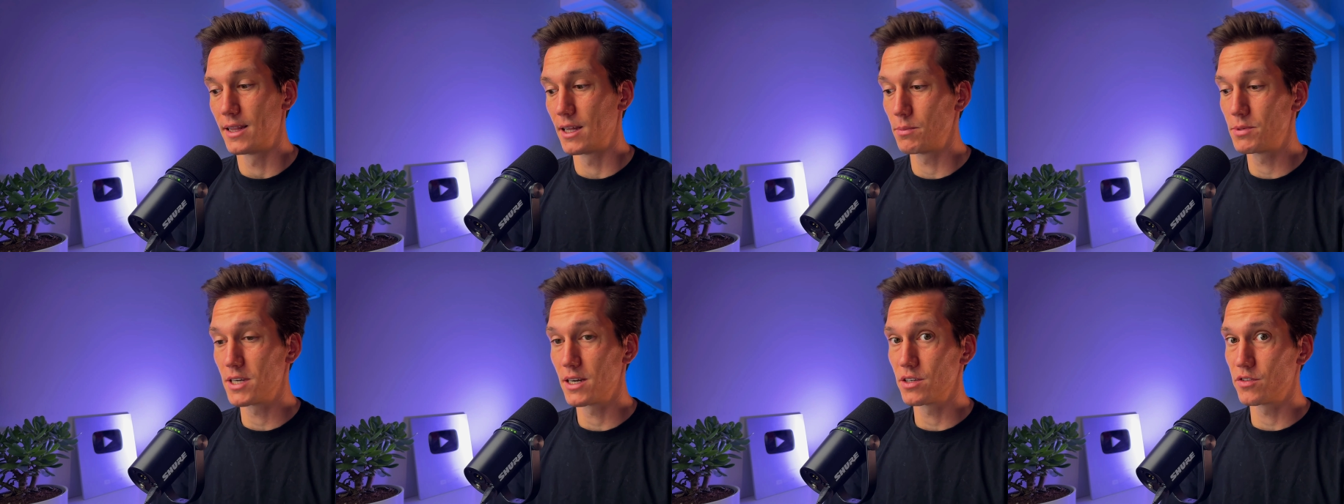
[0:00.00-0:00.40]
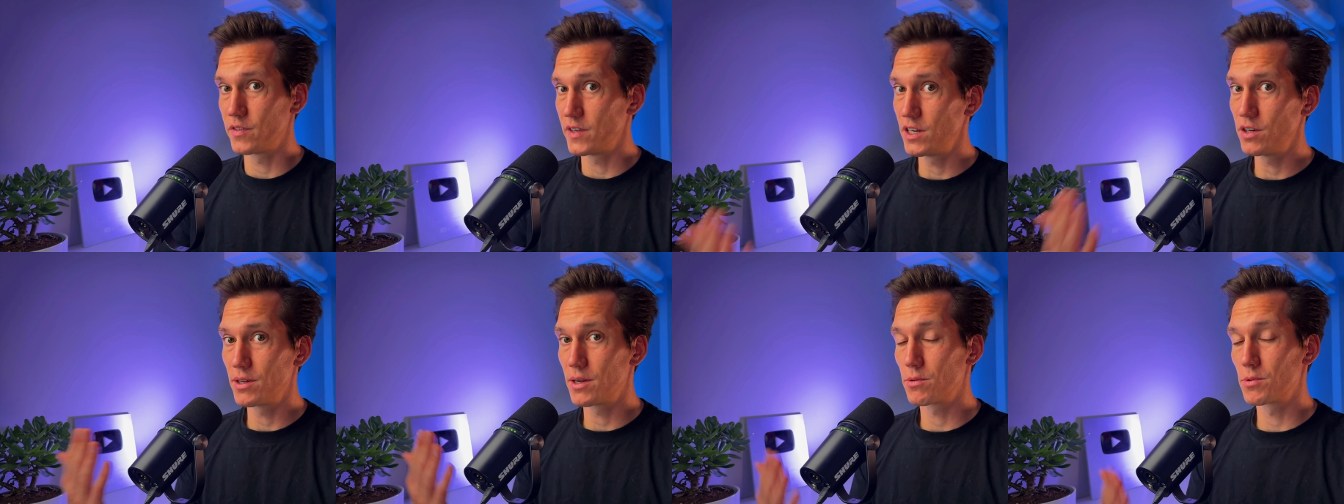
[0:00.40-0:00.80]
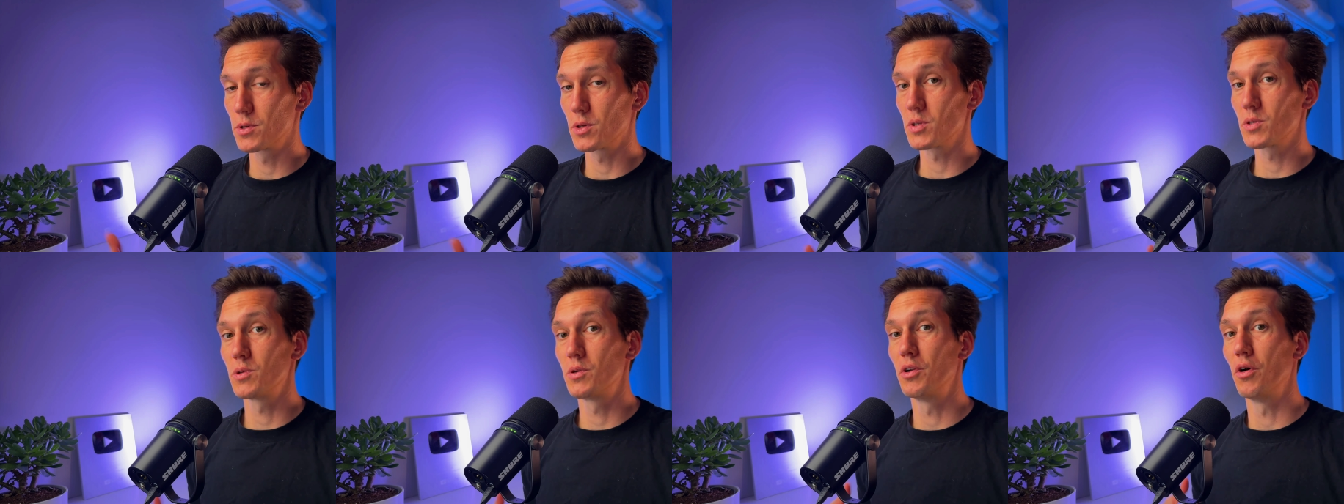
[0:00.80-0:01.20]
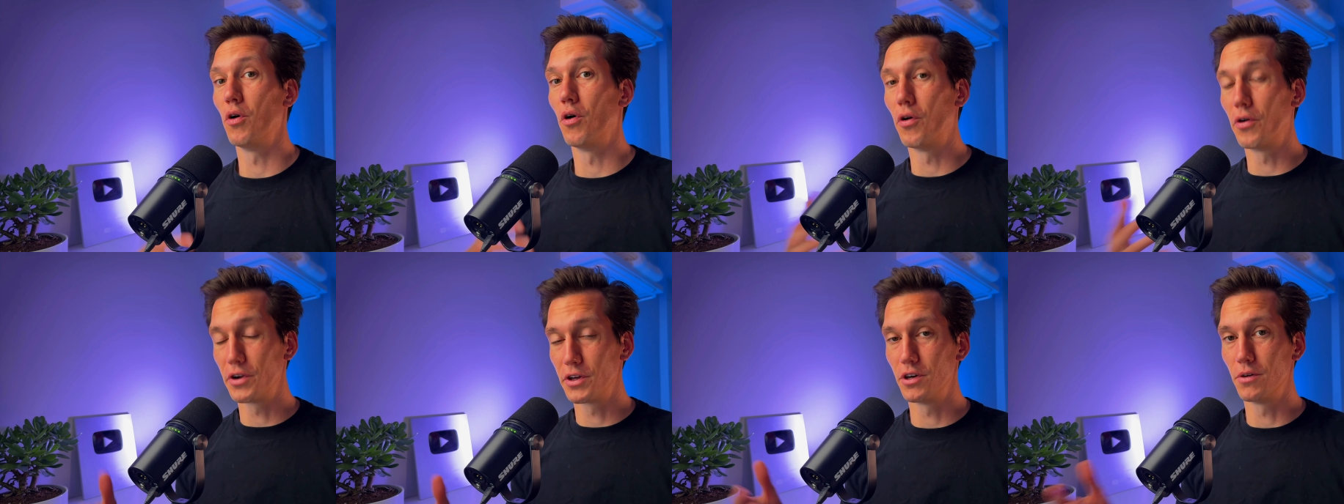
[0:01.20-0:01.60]
Now, besides video, there was also an
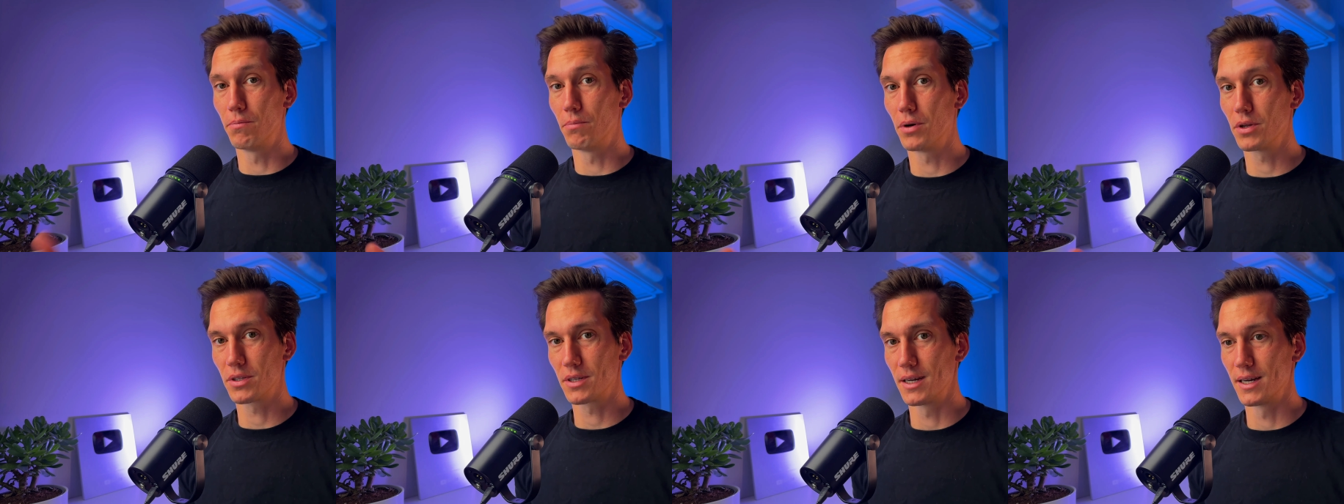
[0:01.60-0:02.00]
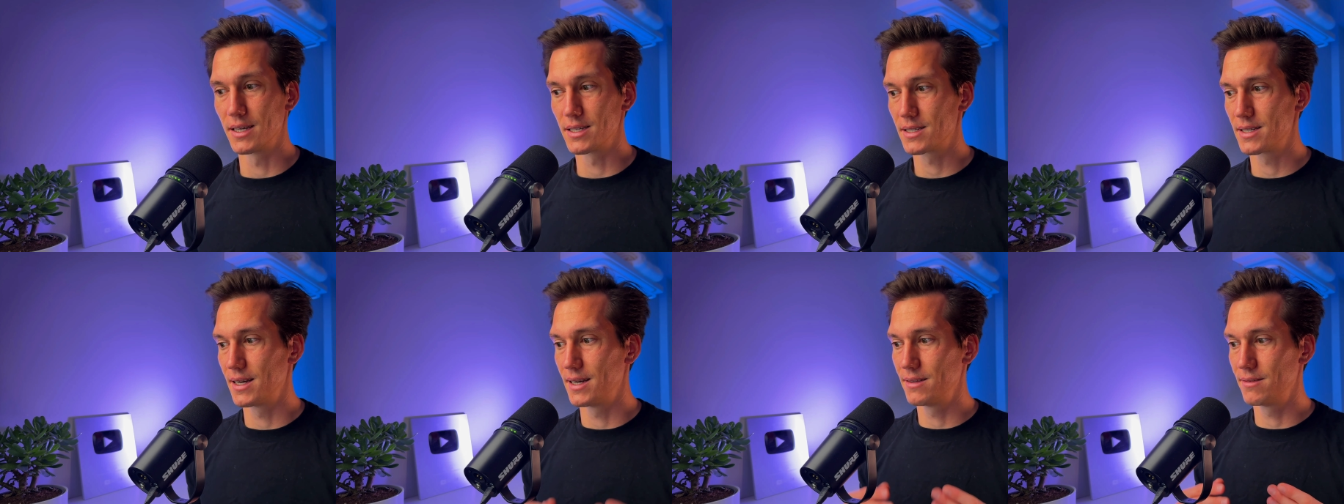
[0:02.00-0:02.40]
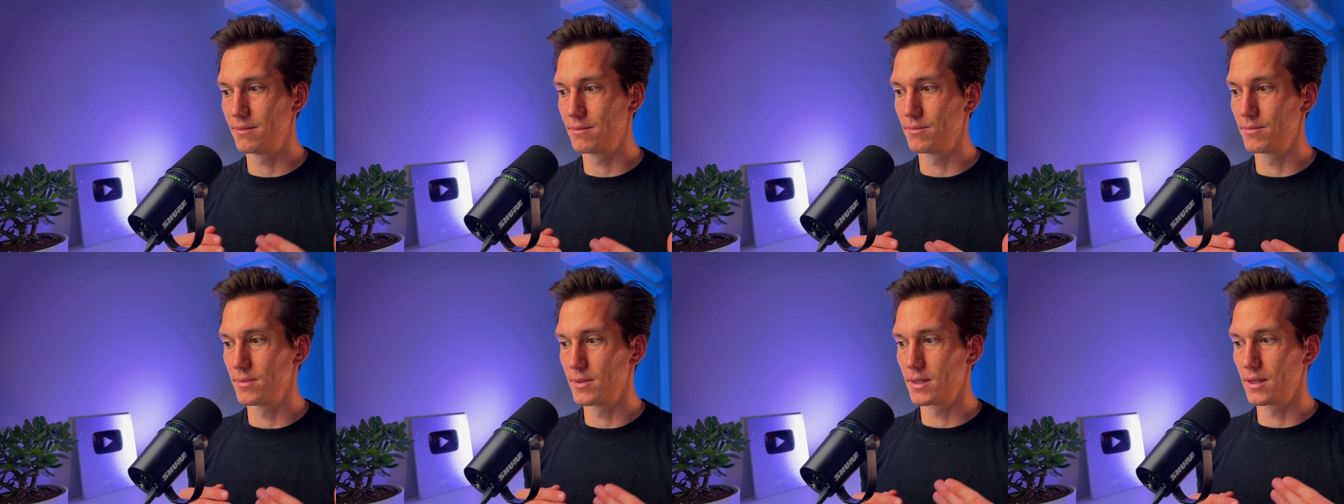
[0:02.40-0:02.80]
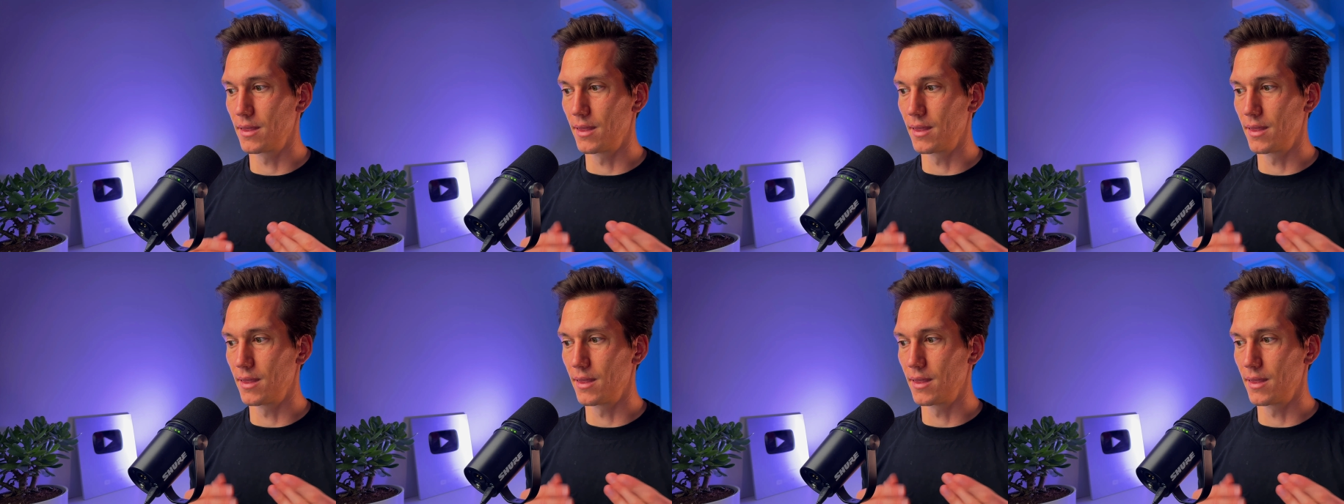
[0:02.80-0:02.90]
audio podcast. And